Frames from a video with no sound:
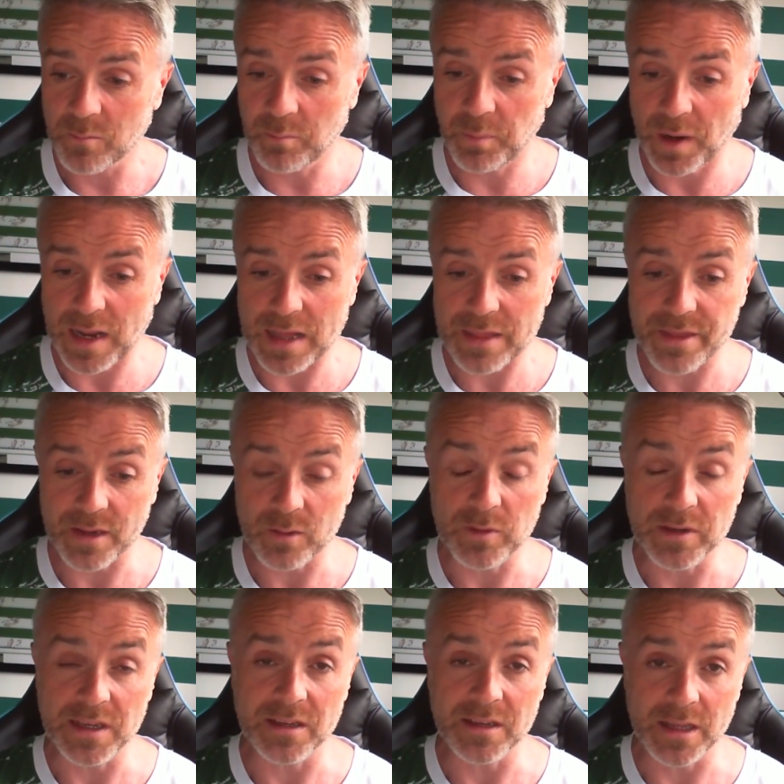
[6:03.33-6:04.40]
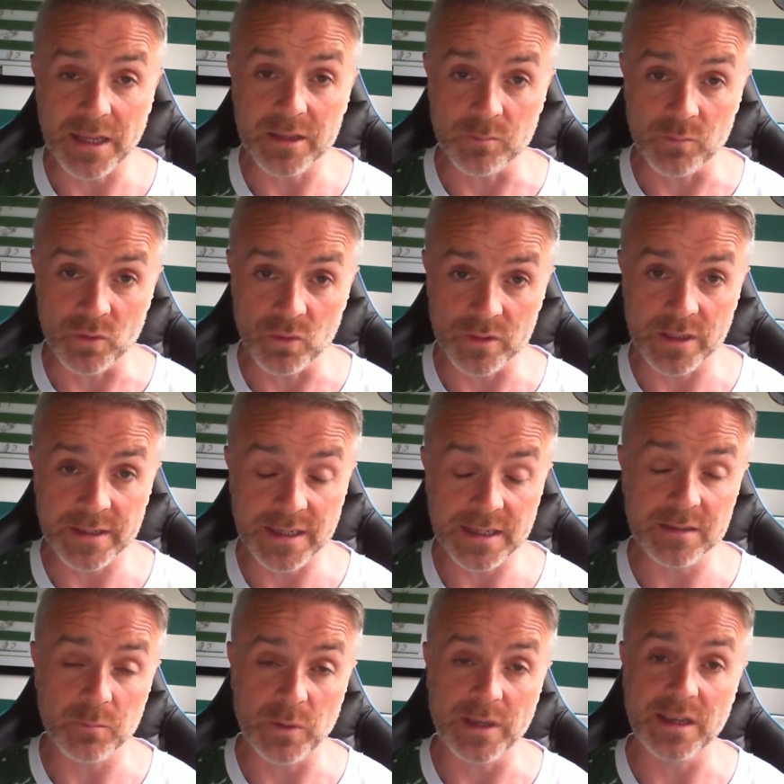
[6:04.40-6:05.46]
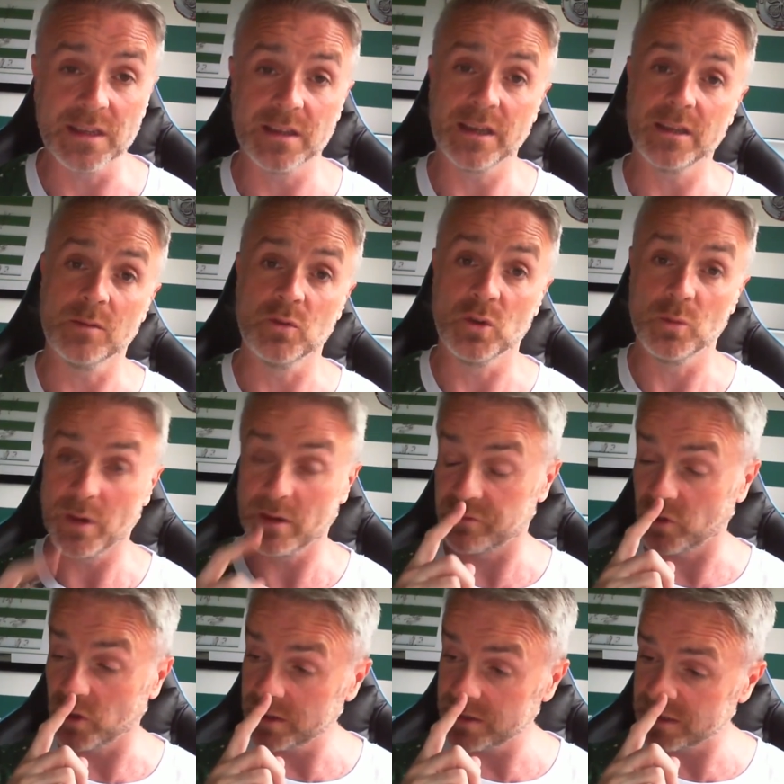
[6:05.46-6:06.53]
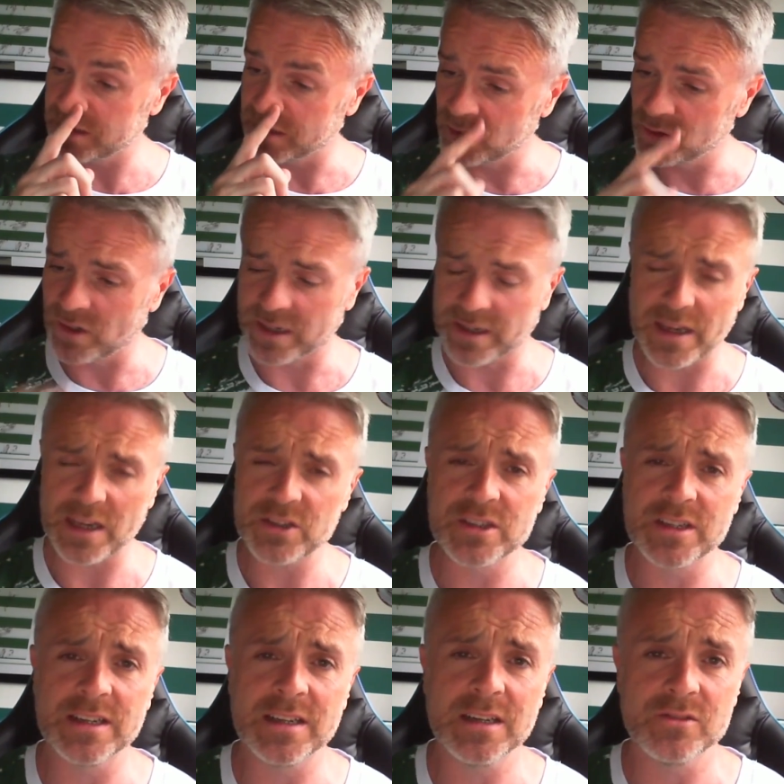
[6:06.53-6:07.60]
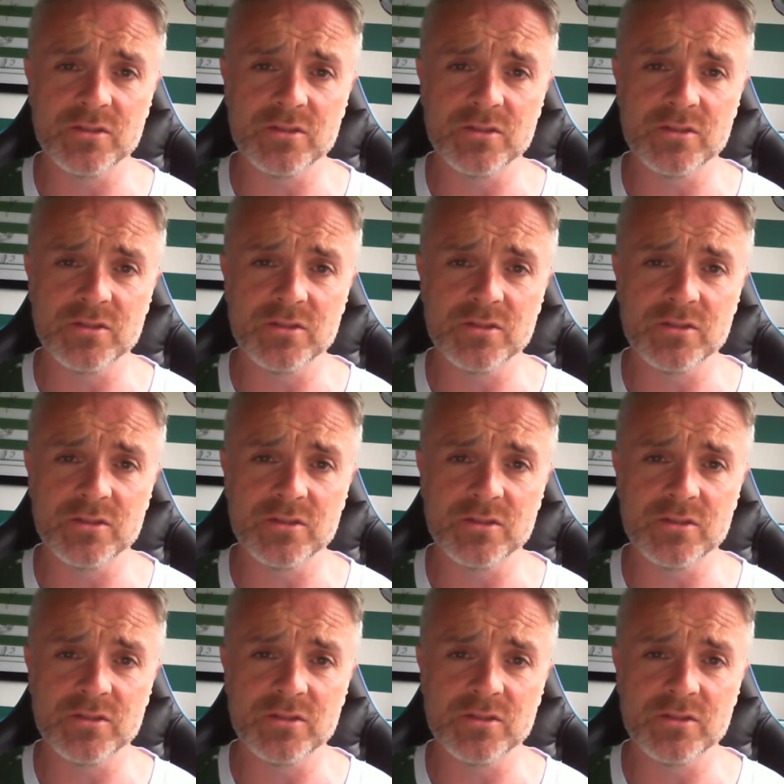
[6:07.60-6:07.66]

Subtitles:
But I think we need to let them know, and we need to let them know with our voices, and no aggression in it.